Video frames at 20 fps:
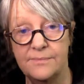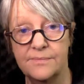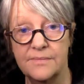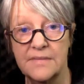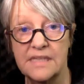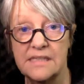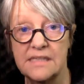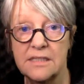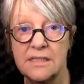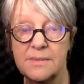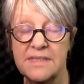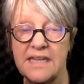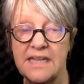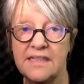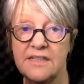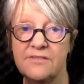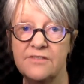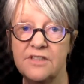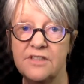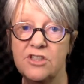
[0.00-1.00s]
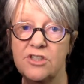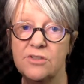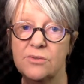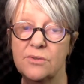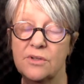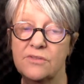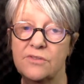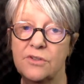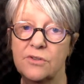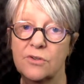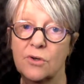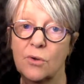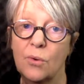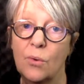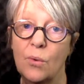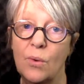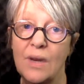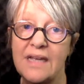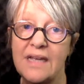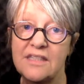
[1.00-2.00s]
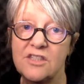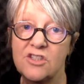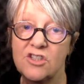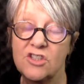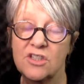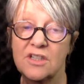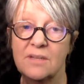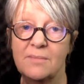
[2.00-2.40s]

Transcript: substantive issue of your question